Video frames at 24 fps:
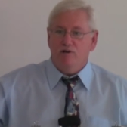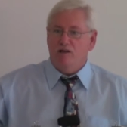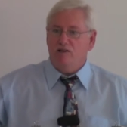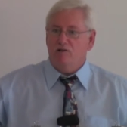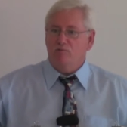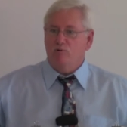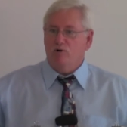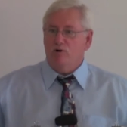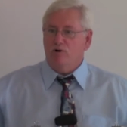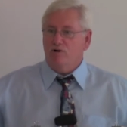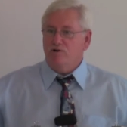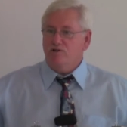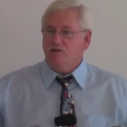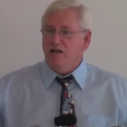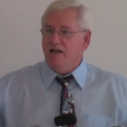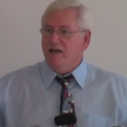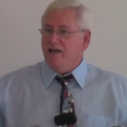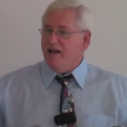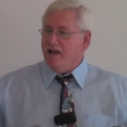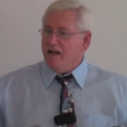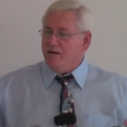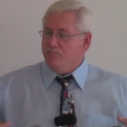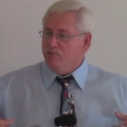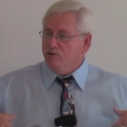in other words,
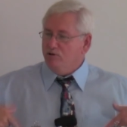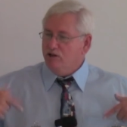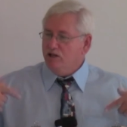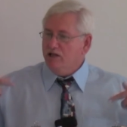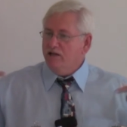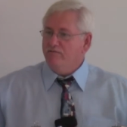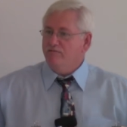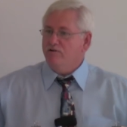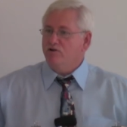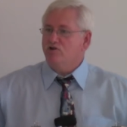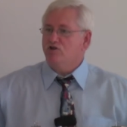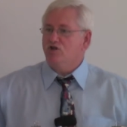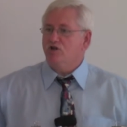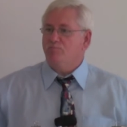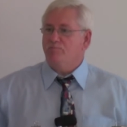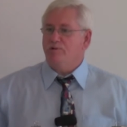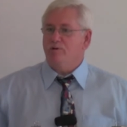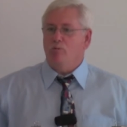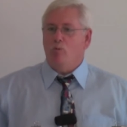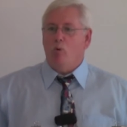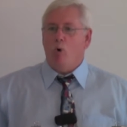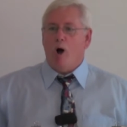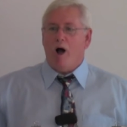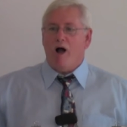a believer should
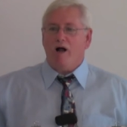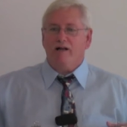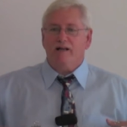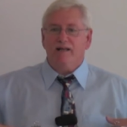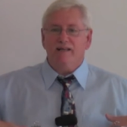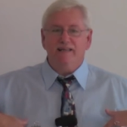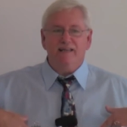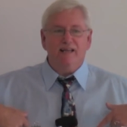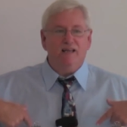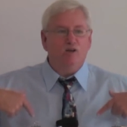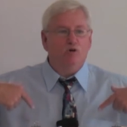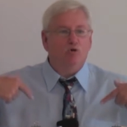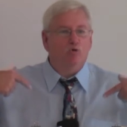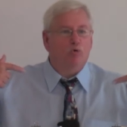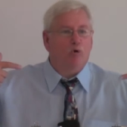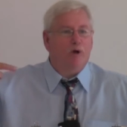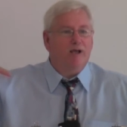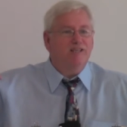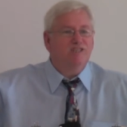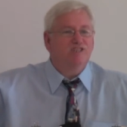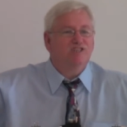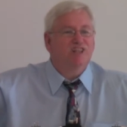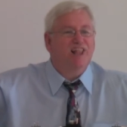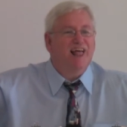be walking in
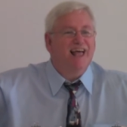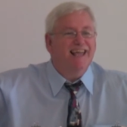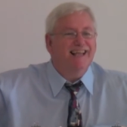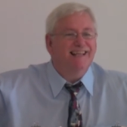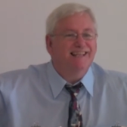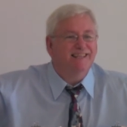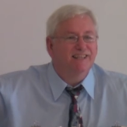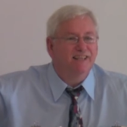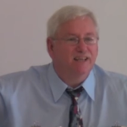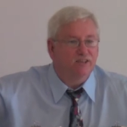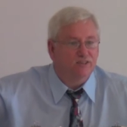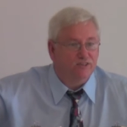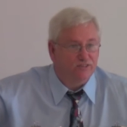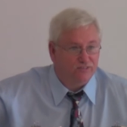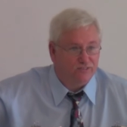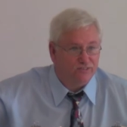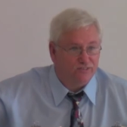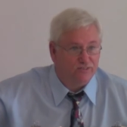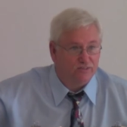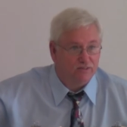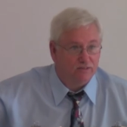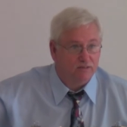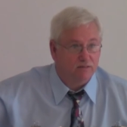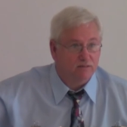
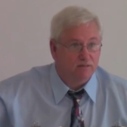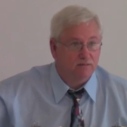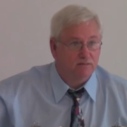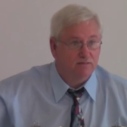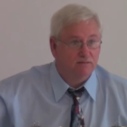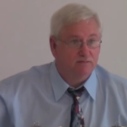Christ-likeness.